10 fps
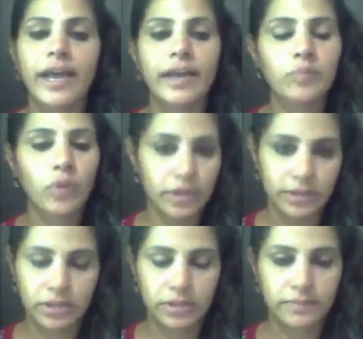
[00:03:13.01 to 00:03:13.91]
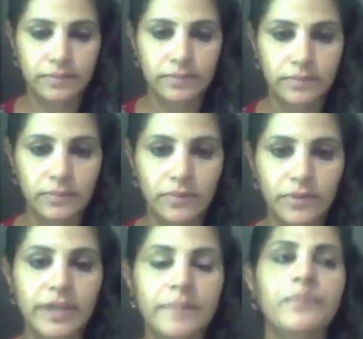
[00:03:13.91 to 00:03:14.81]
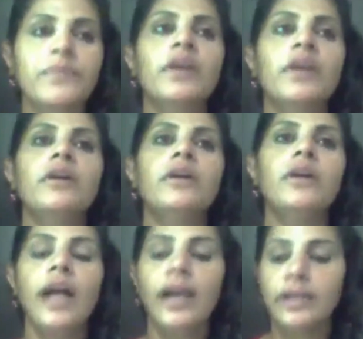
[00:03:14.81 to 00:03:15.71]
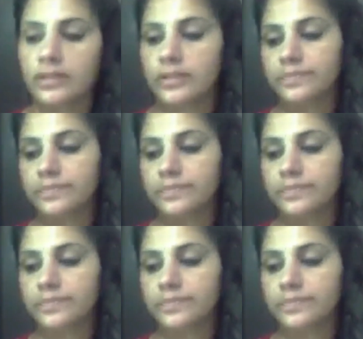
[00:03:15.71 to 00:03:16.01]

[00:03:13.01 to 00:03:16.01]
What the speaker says: and polished. Okay, and